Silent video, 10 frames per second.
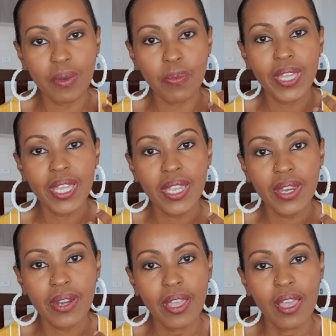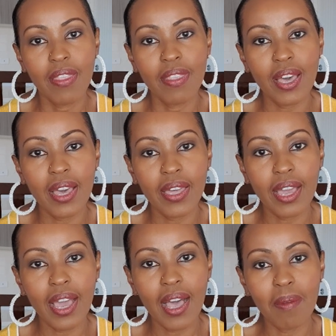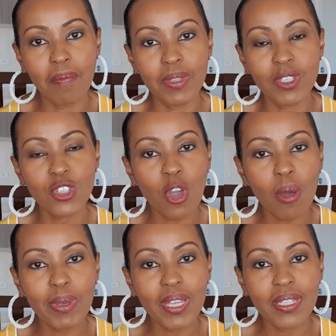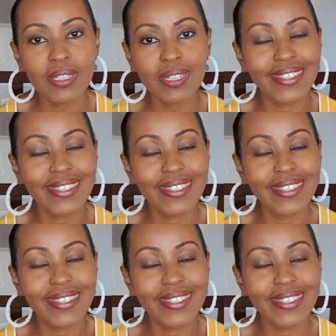that we hear that um, stop us